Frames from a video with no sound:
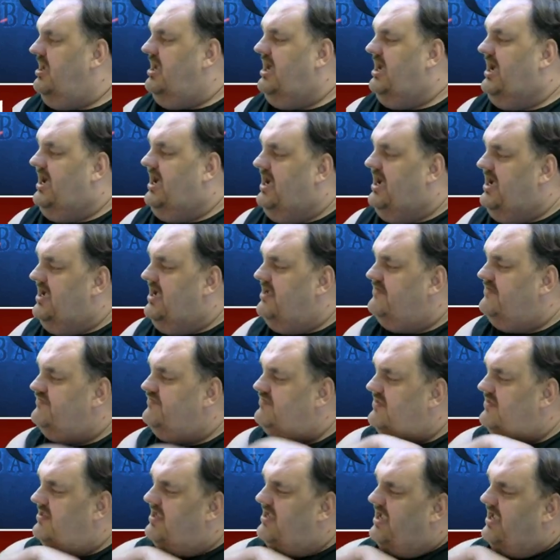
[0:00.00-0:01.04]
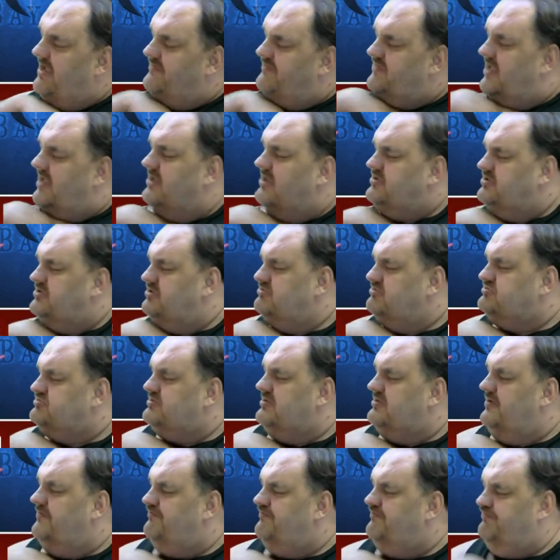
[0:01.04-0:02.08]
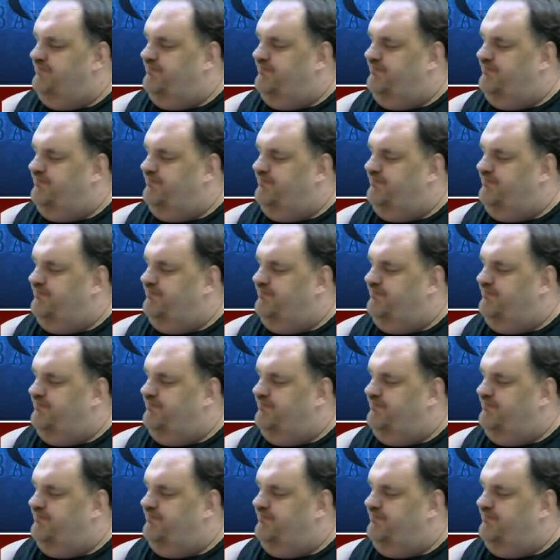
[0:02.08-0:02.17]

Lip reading: I'm not using a